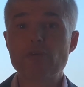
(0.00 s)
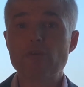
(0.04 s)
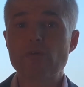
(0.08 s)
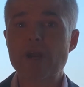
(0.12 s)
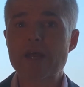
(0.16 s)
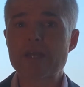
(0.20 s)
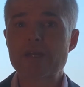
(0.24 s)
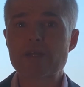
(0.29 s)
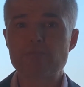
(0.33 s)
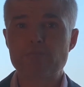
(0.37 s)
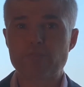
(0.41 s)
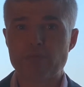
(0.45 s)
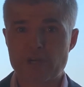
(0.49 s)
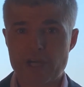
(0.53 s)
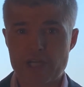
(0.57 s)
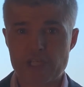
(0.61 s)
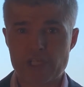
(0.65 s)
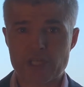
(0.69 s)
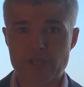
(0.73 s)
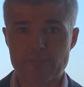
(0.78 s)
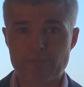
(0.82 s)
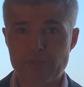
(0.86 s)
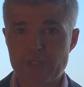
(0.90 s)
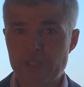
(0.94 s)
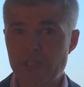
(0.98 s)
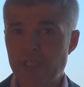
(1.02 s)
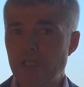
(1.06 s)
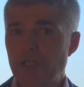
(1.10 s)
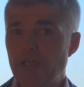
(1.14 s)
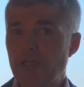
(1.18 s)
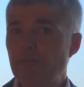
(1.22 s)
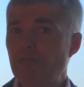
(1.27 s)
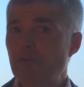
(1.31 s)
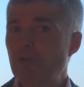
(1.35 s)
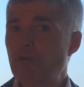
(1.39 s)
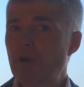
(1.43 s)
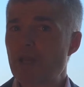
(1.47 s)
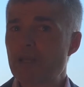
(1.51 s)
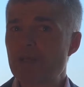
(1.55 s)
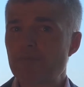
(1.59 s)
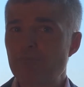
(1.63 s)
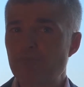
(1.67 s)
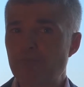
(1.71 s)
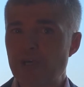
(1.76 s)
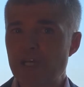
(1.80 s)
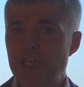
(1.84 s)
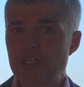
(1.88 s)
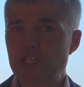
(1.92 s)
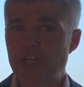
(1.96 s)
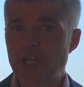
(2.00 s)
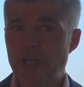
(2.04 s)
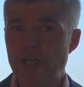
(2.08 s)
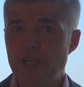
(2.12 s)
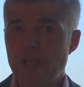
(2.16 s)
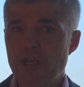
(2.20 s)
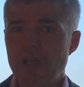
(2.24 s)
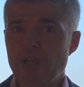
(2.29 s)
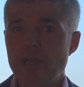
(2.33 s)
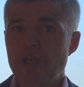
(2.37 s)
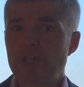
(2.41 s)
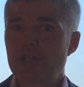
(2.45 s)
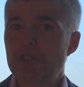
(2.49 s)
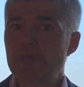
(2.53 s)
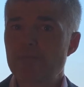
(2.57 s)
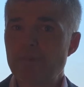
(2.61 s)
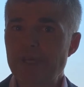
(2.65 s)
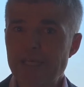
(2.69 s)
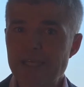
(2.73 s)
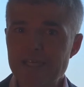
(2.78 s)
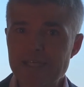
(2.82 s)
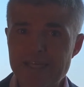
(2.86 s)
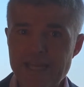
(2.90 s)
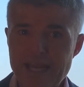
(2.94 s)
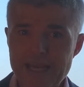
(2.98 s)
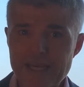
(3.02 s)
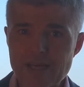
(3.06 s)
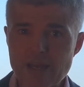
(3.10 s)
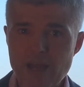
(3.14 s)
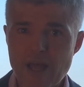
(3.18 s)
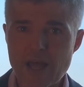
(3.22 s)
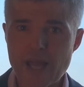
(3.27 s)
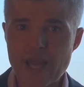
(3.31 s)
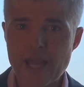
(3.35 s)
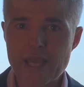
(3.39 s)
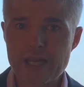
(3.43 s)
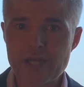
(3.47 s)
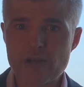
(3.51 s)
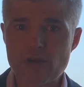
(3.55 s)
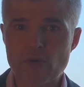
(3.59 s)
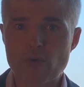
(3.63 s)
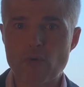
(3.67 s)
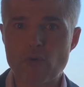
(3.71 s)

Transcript: you're under pressure, particularly if you're under pressure to meet a deadline